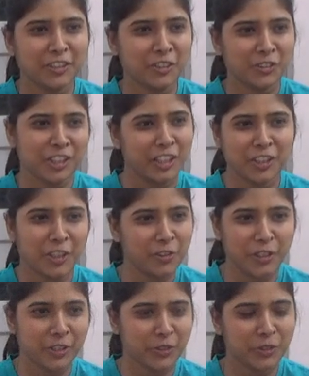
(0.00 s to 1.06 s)
No, sir. Now
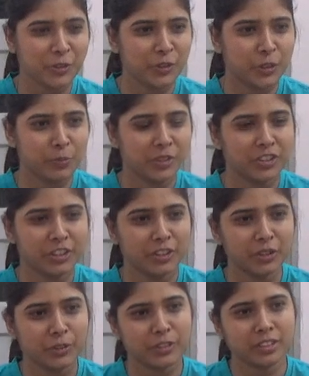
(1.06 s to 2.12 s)
I don't know which ministry
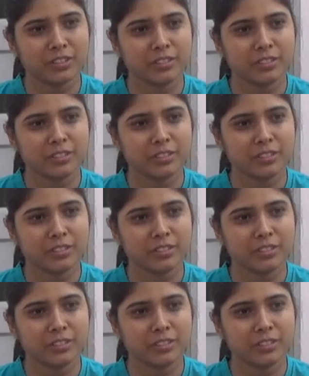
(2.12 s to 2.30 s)
he was.